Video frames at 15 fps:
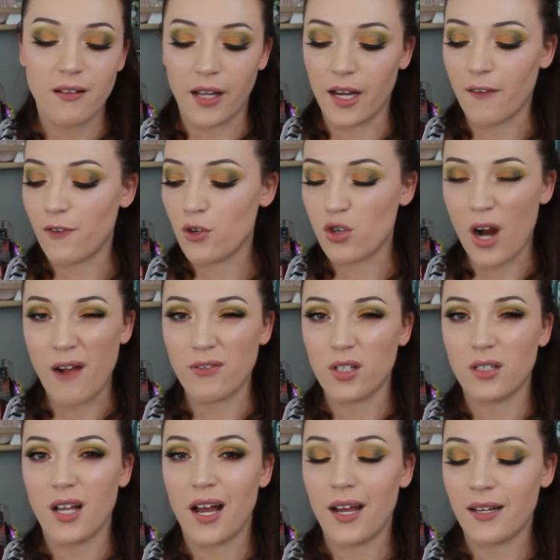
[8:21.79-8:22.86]
Like if you travel
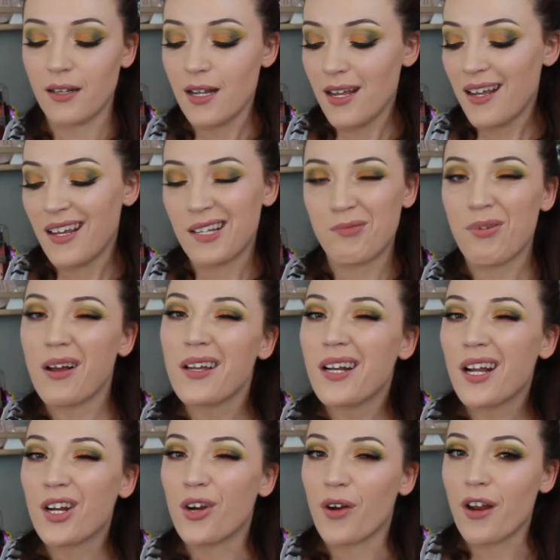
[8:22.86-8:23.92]
a lot, it's probably
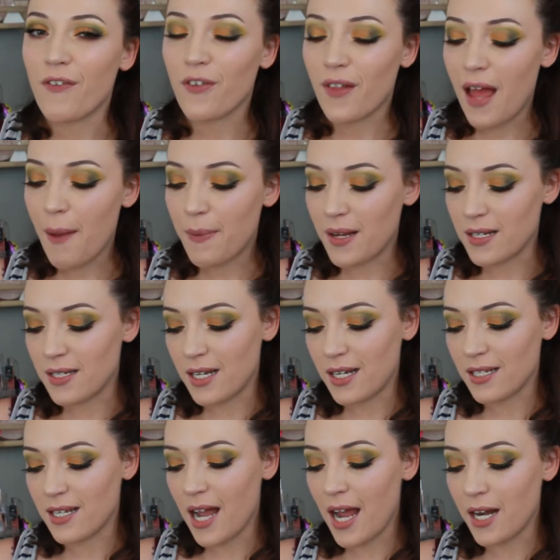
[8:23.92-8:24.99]
not great for that because it
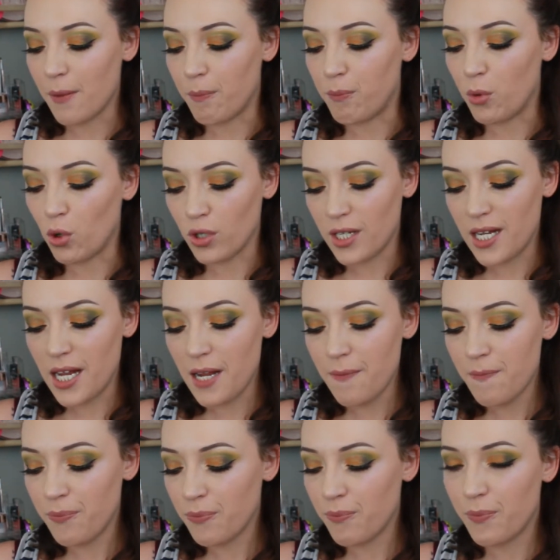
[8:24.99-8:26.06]
is kind of
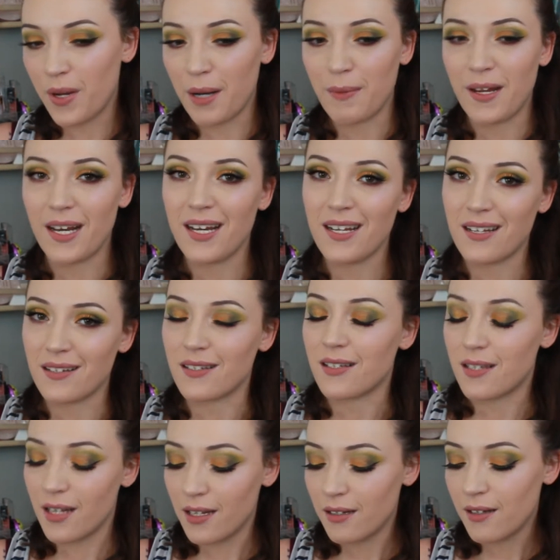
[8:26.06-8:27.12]
bulky. But I mean, it
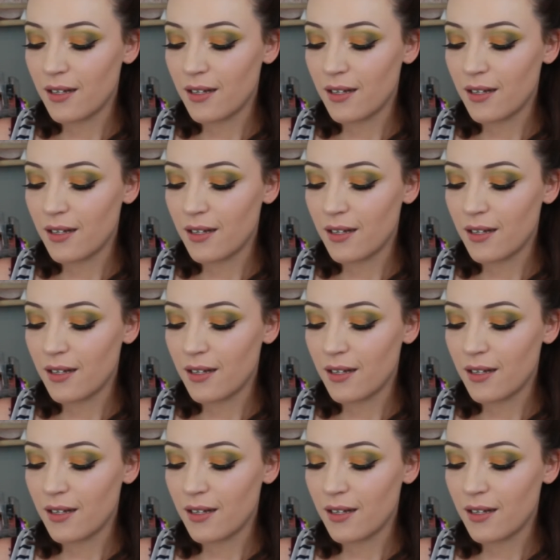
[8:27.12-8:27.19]
is,